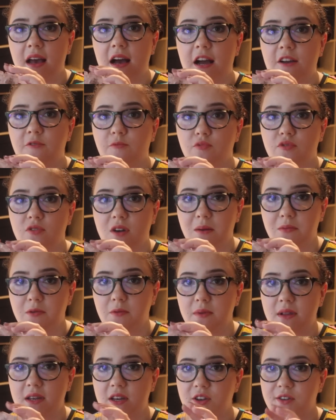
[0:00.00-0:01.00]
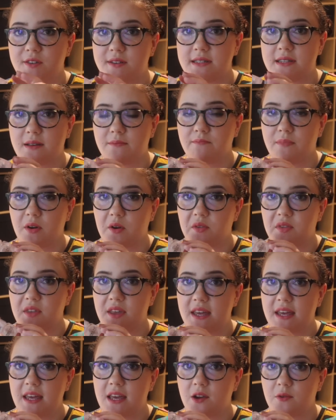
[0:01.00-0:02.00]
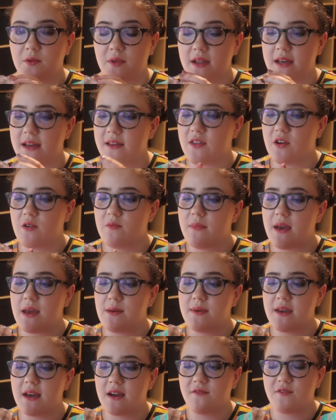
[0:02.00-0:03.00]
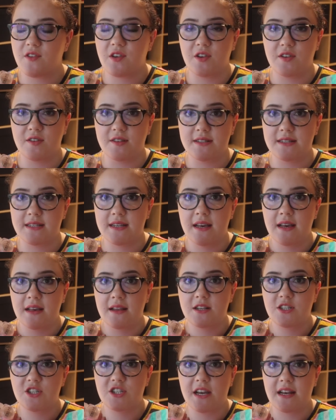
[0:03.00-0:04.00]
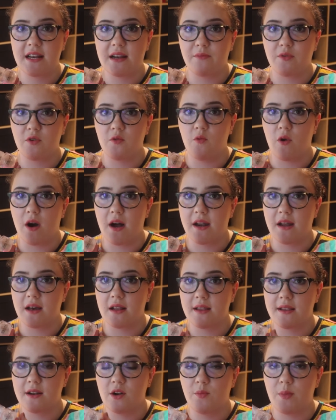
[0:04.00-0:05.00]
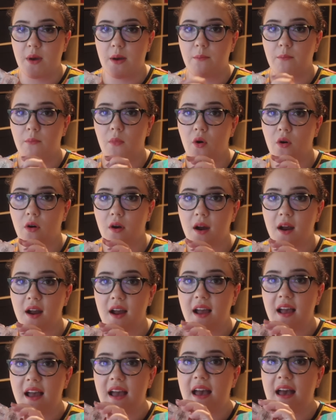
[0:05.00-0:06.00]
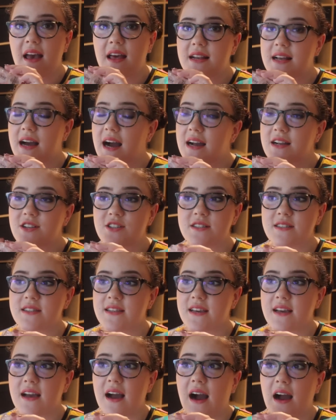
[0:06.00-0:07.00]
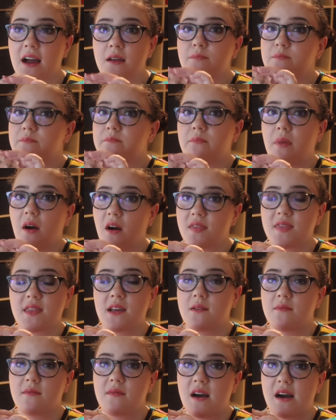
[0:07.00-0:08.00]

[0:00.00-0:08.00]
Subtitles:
I've probably used them them both equally, though maybe I've used shade number 1 a little bit more, and I just think I bought them.